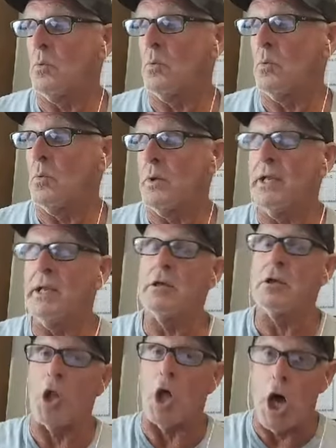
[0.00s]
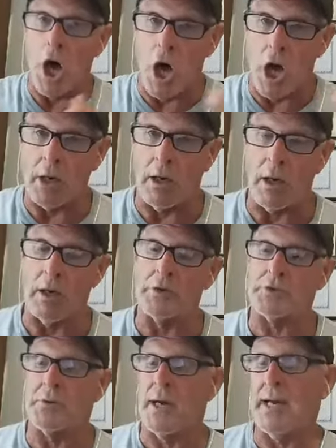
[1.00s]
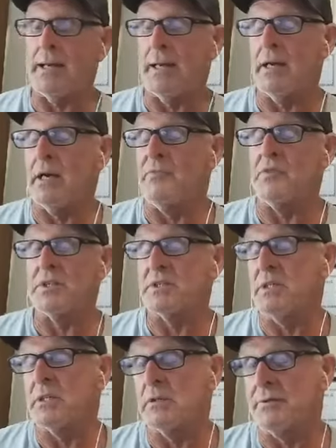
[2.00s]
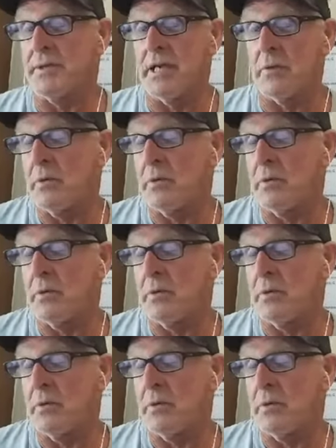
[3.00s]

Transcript: we log our training every single day.